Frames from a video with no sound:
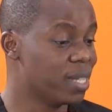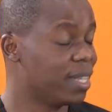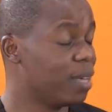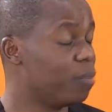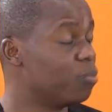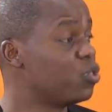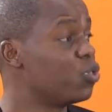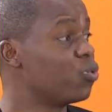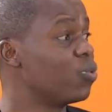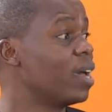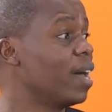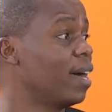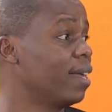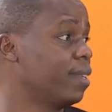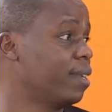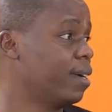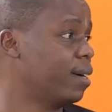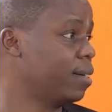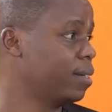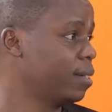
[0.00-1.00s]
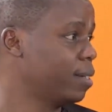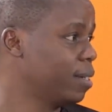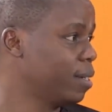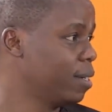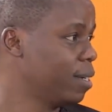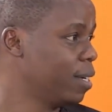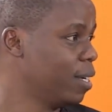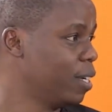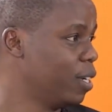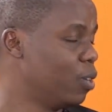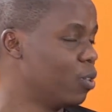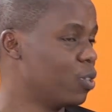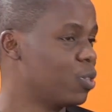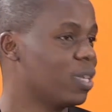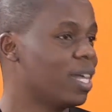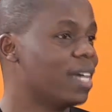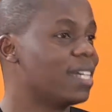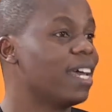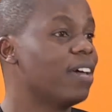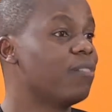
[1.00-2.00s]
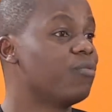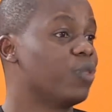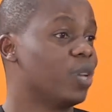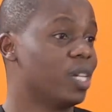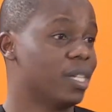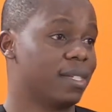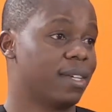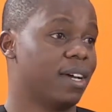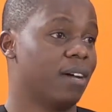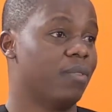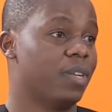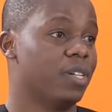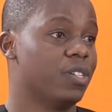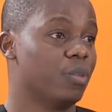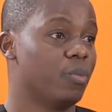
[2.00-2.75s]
them together? So that everyone is covered.